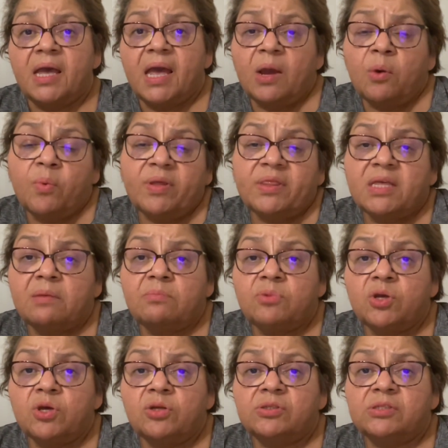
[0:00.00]
And when the
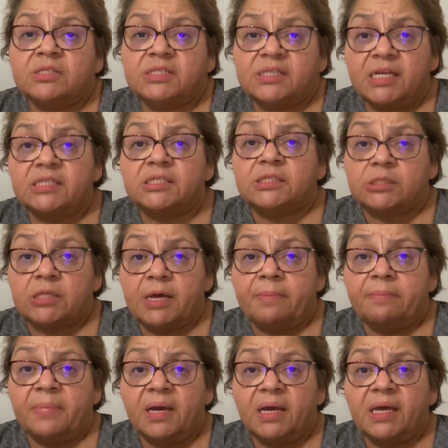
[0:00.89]
immune
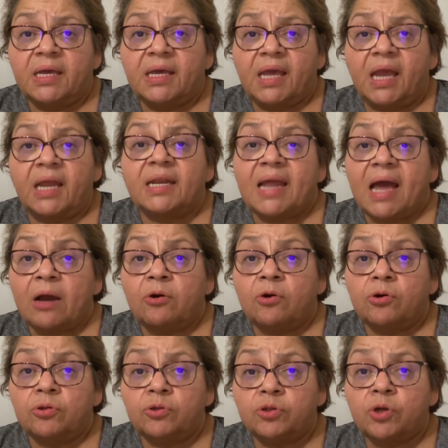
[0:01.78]
system
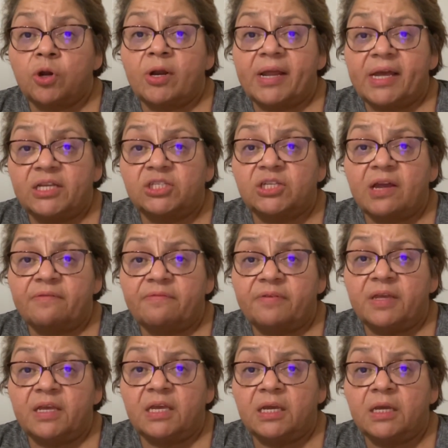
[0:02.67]
cannot control
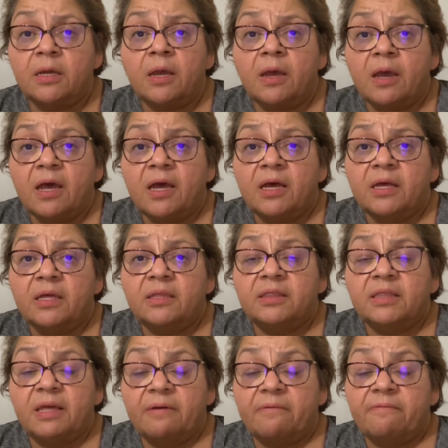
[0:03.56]
HIV,
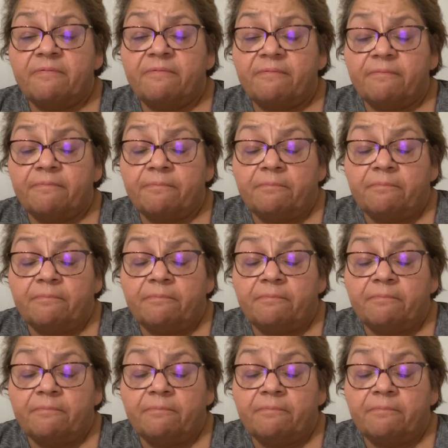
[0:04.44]
the